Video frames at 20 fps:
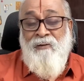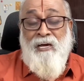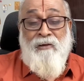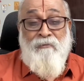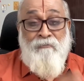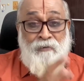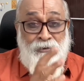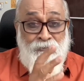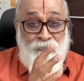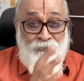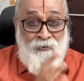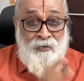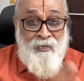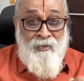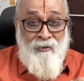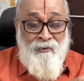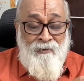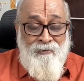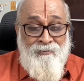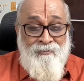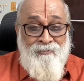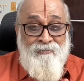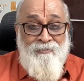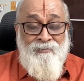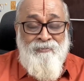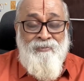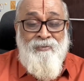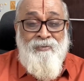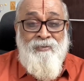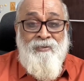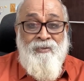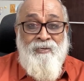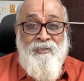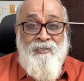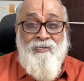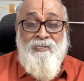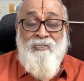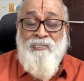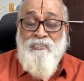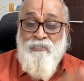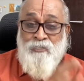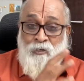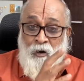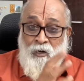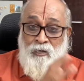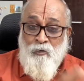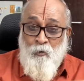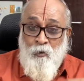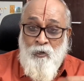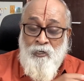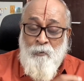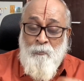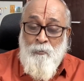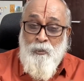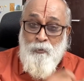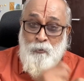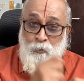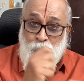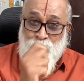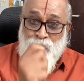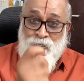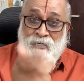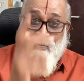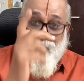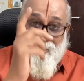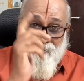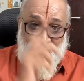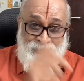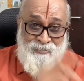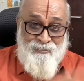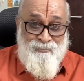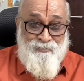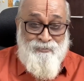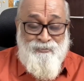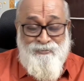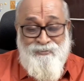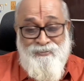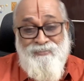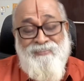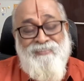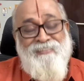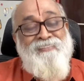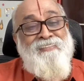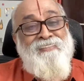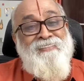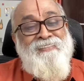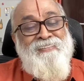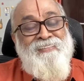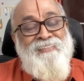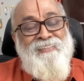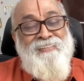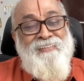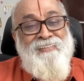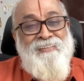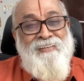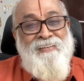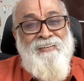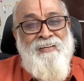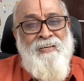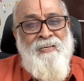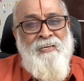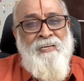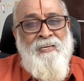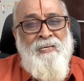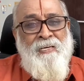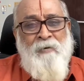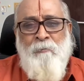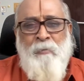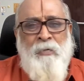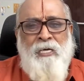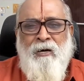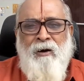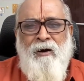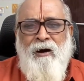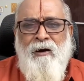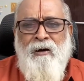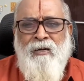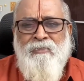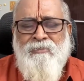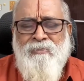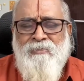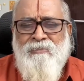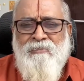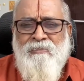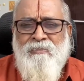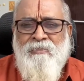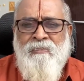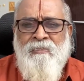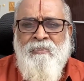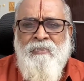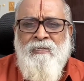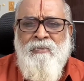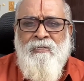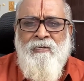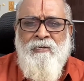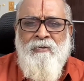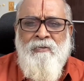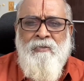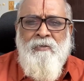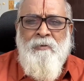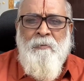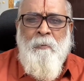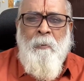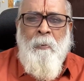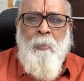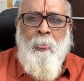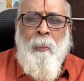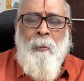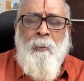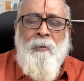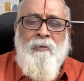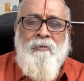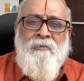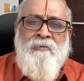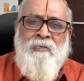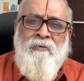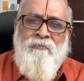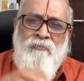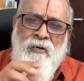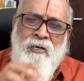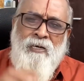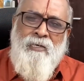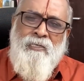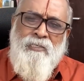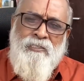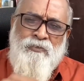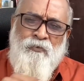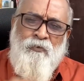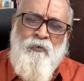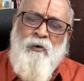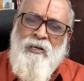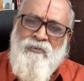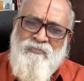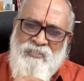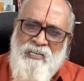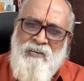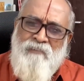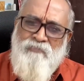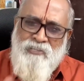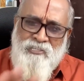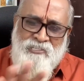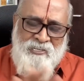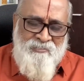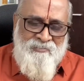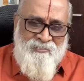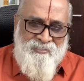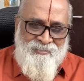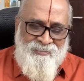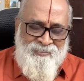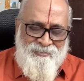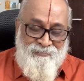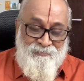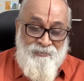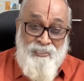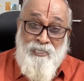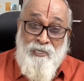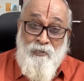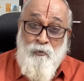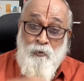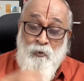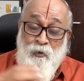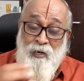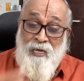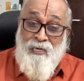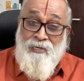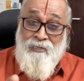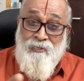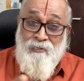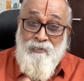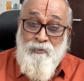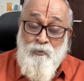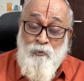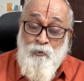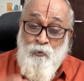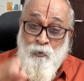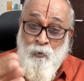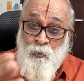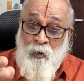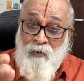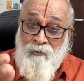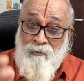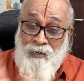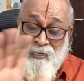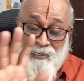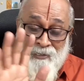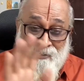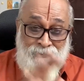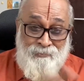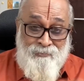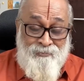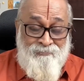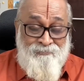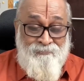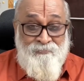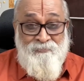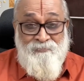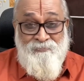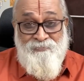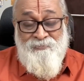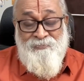where we feel it is not going to be used against us. Because the world is full of selfishness. Whether you like it, you do not like it.